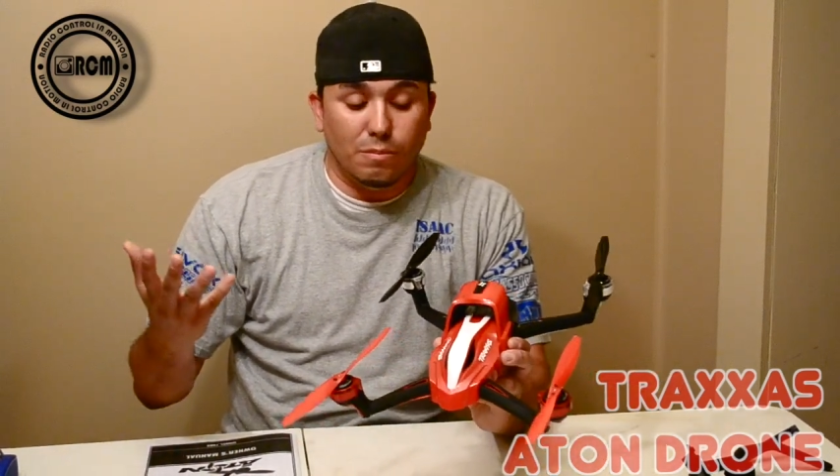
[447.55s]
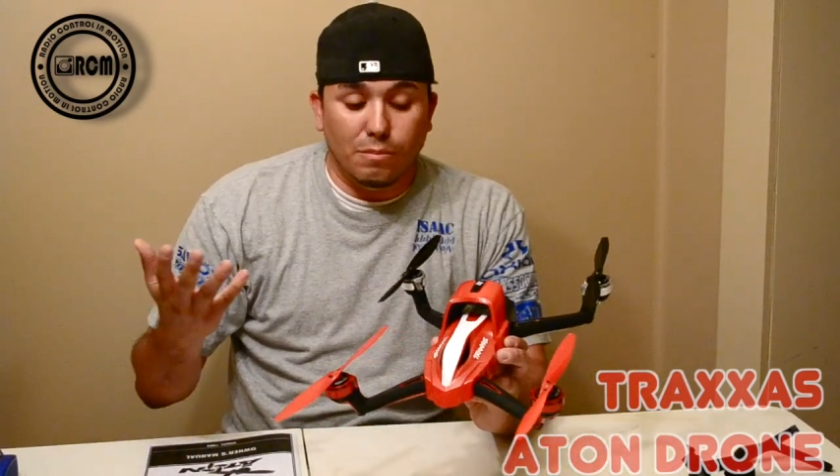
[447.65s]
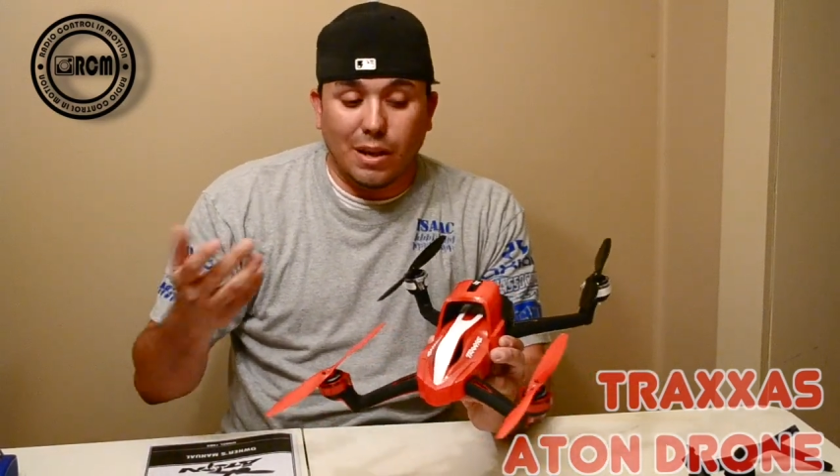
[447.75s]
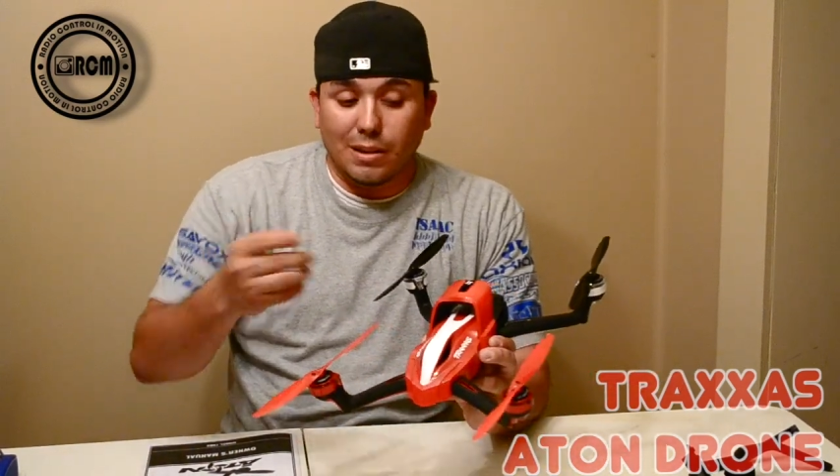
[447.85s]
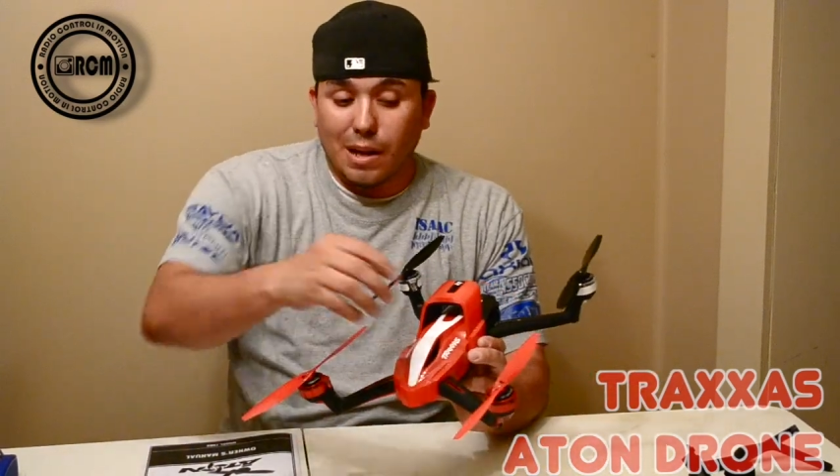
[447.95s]

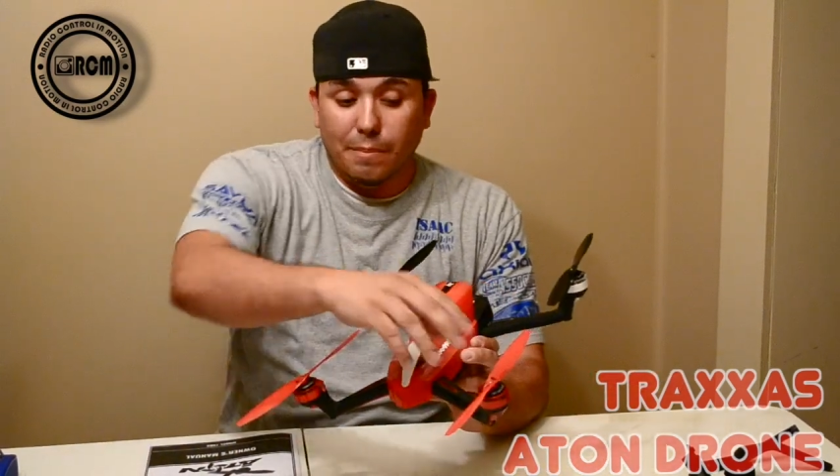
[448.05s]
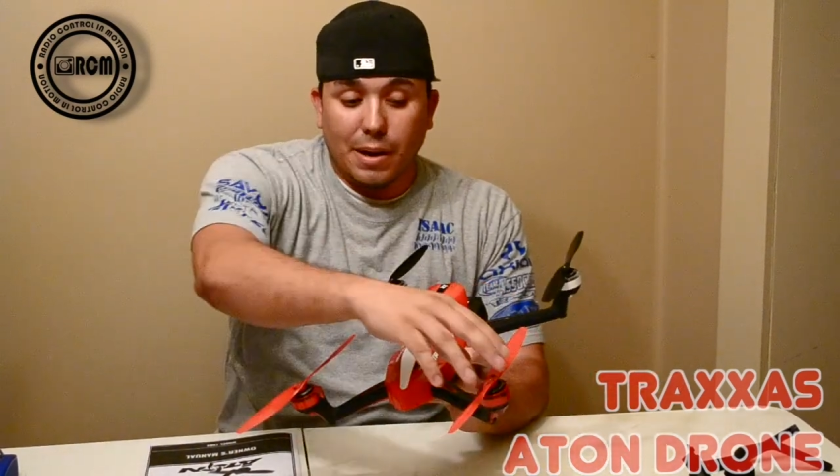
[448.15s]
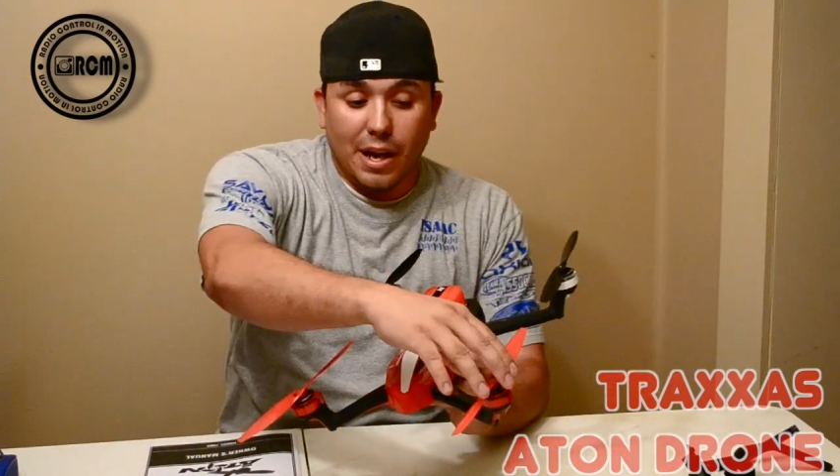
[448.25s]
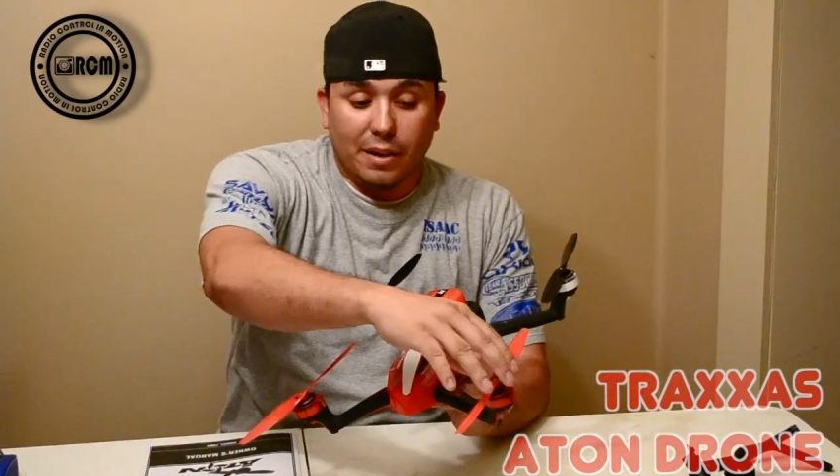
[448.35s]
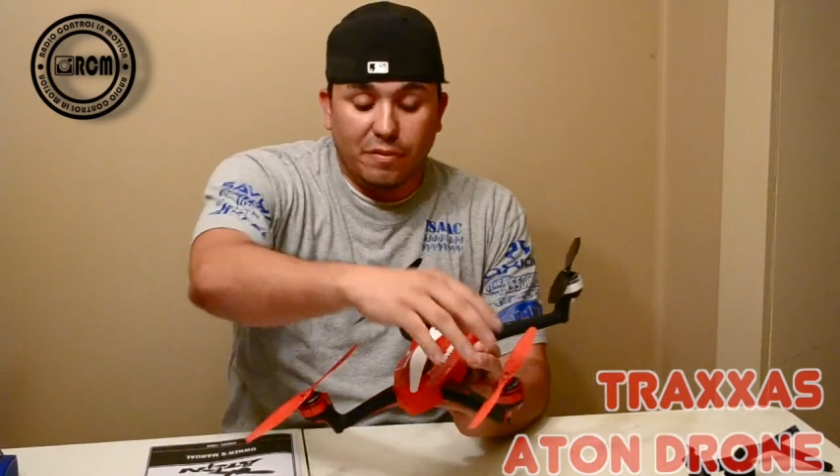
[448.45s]
But I'm
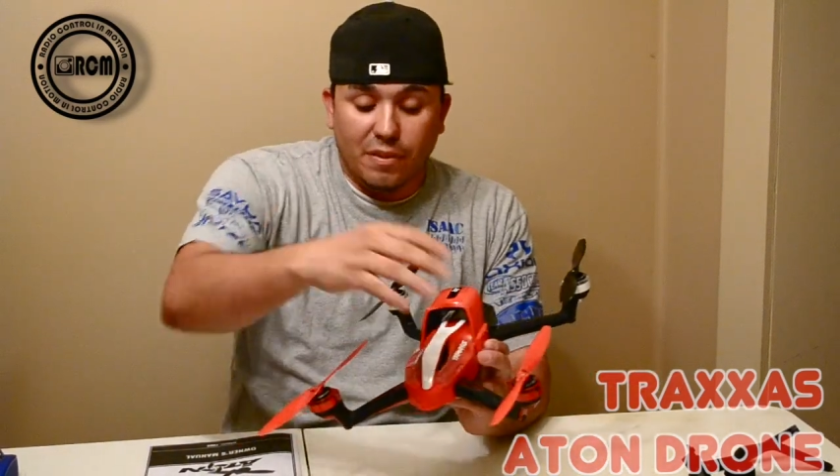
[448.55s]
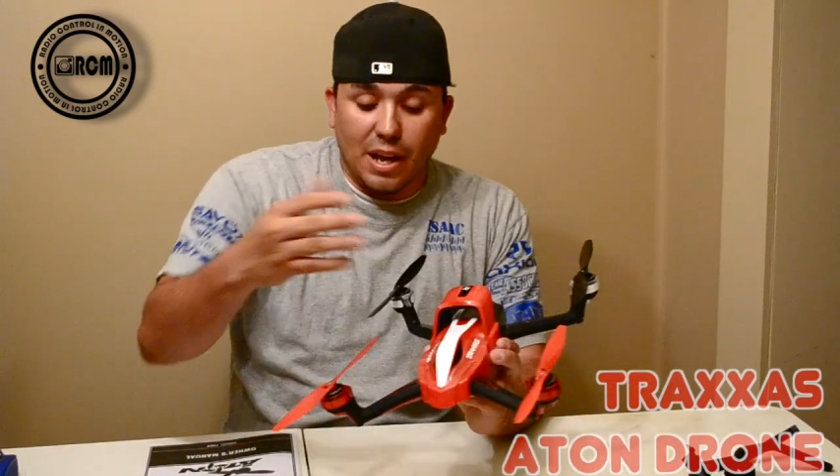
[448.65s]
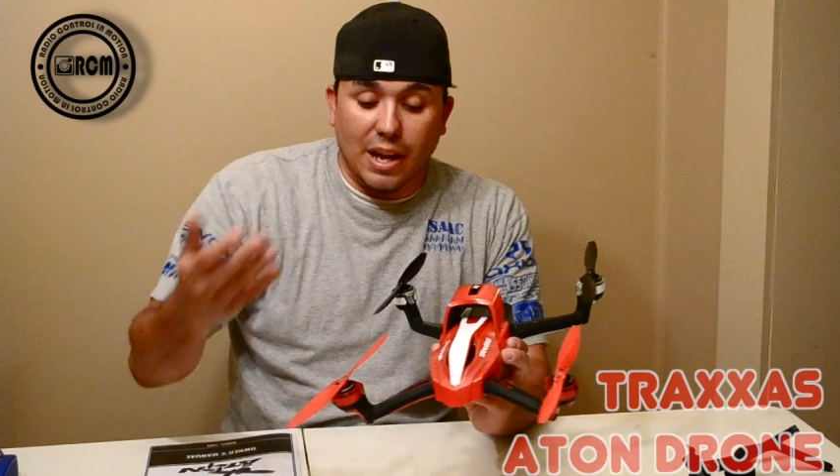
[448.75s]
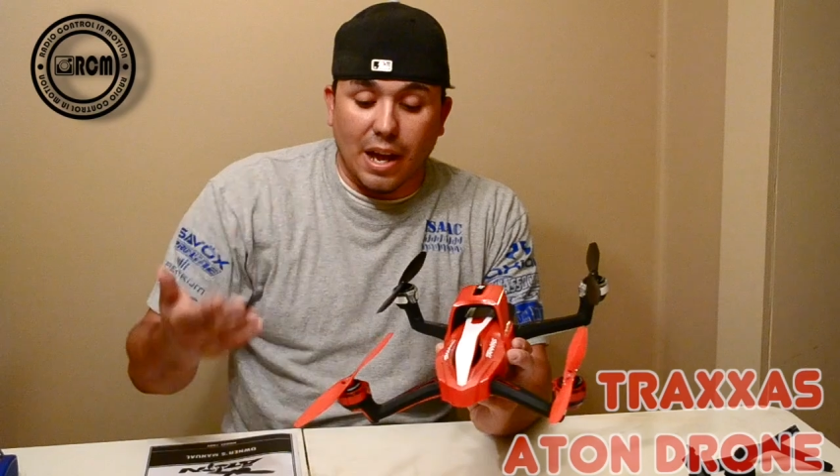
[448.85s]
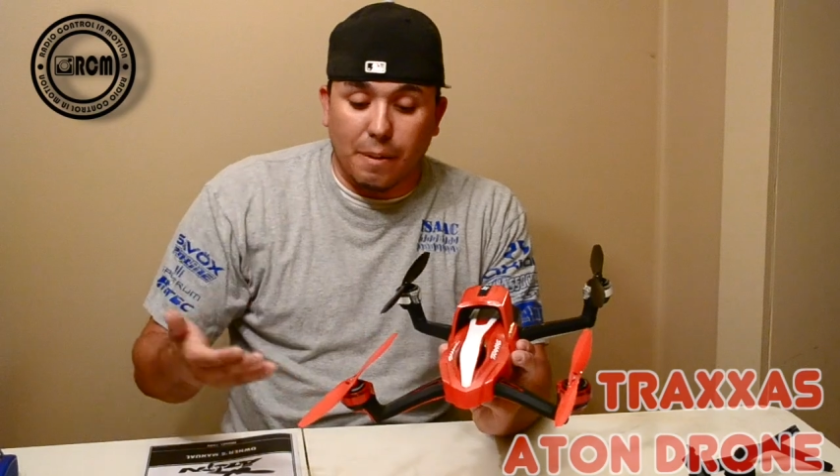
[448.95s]
not
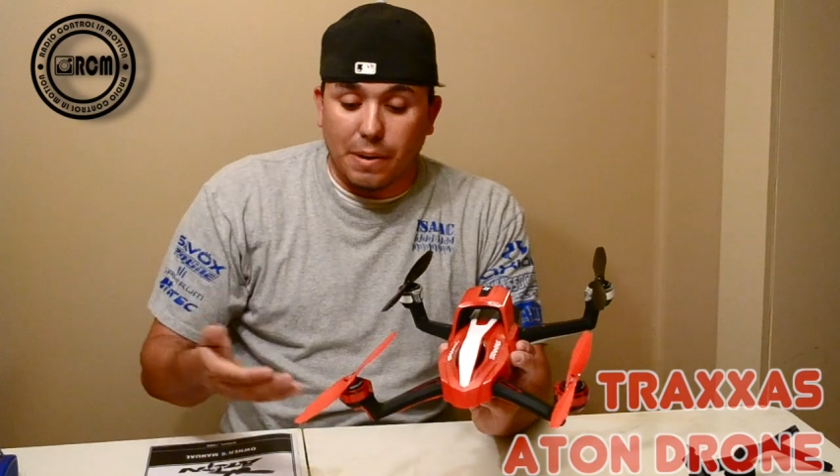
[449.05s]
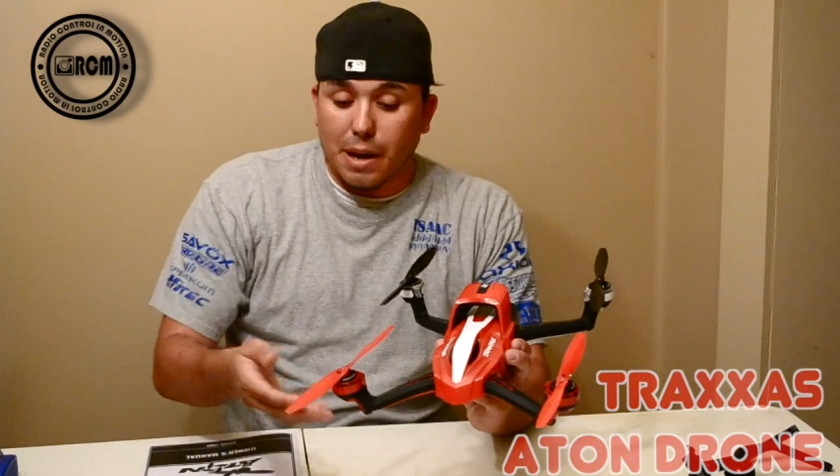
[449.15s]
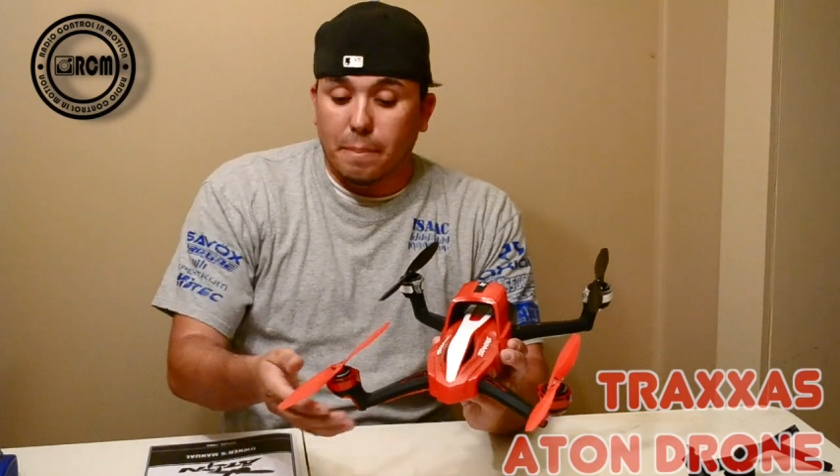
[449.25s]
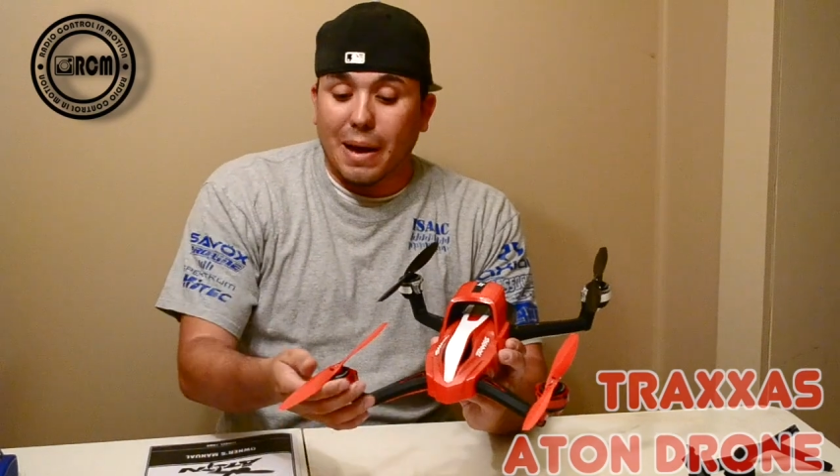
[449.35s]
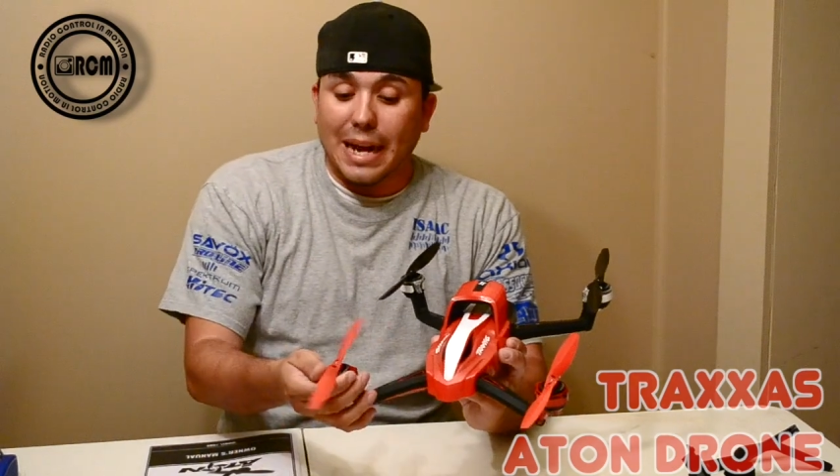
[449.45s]

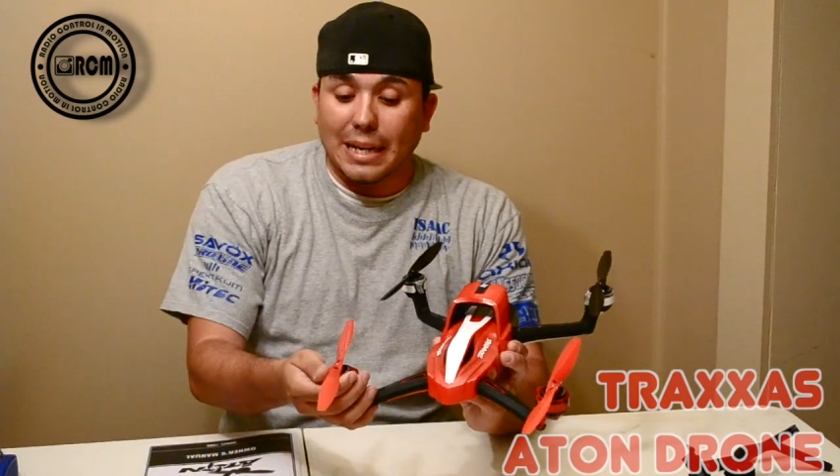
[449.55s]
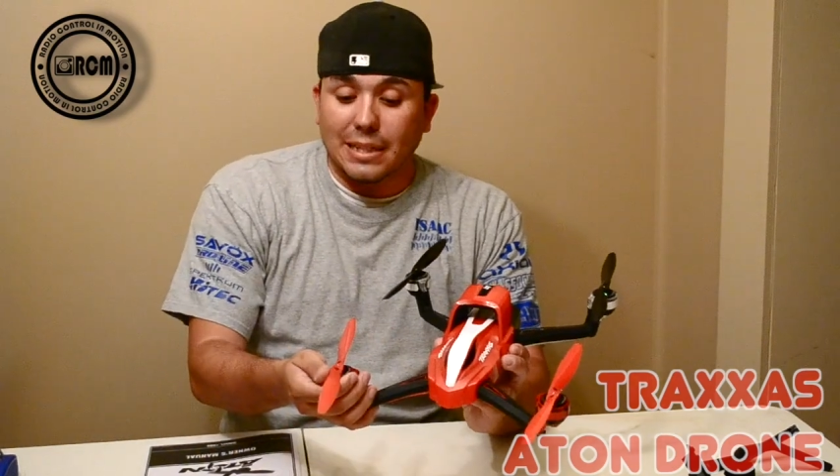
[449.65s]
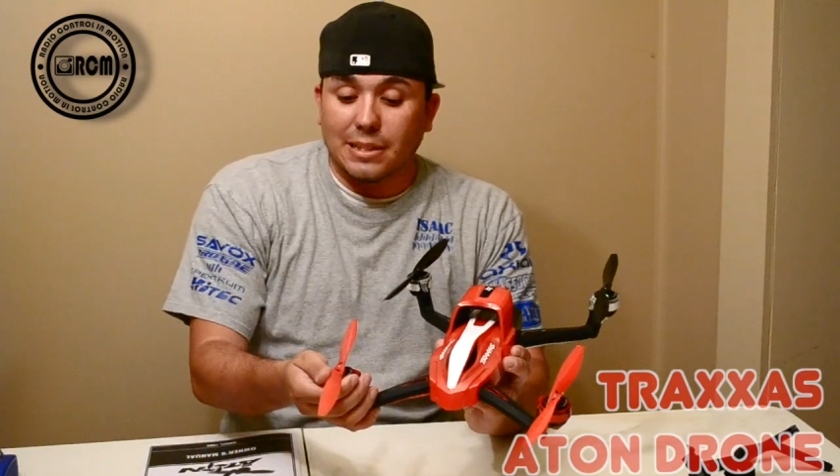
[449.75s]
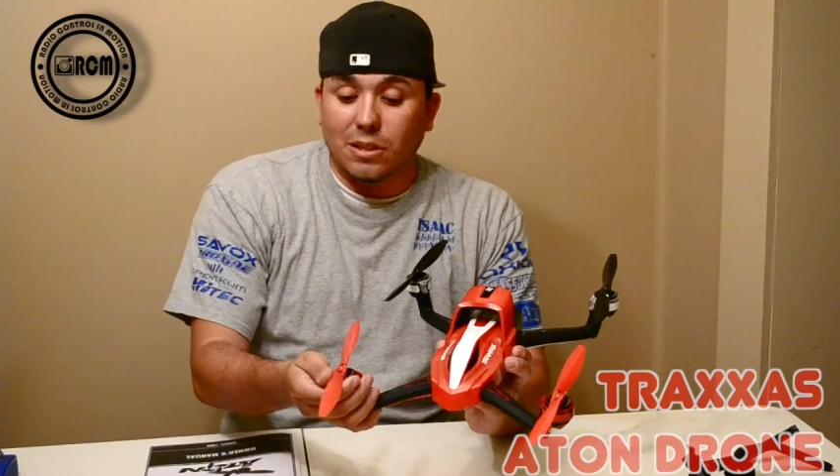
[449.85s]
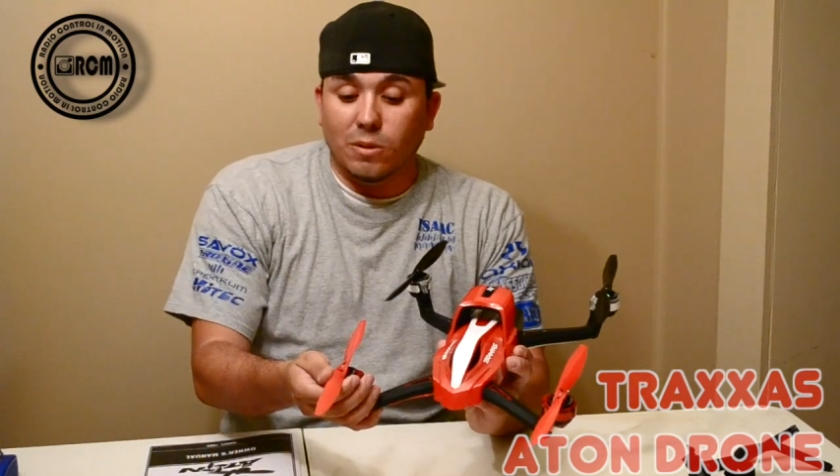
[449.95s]
a
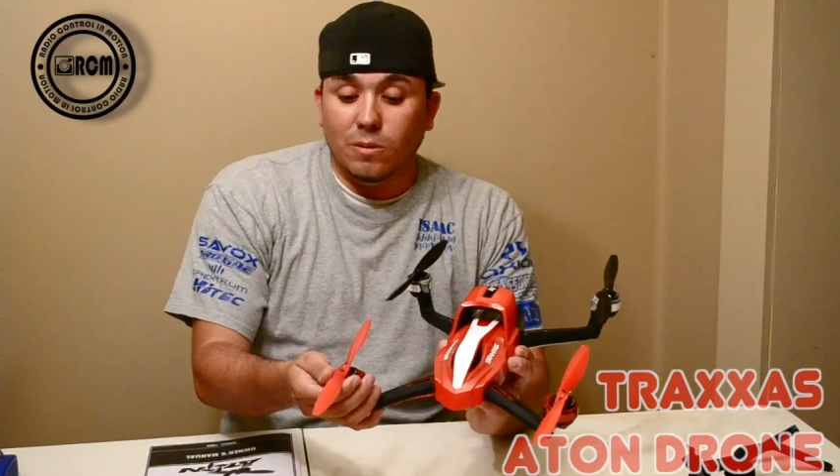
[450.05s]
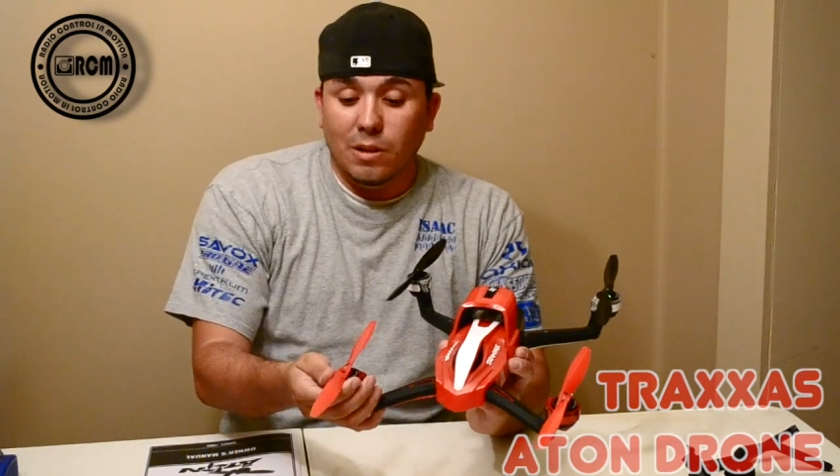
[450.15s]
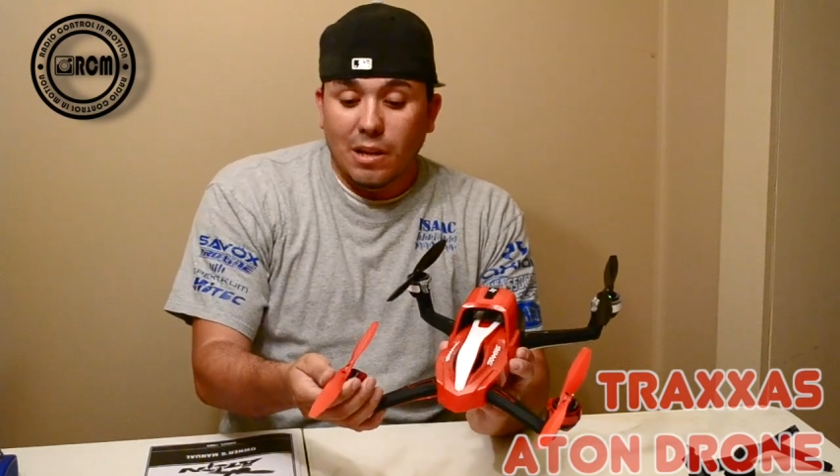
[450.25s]
pilot, so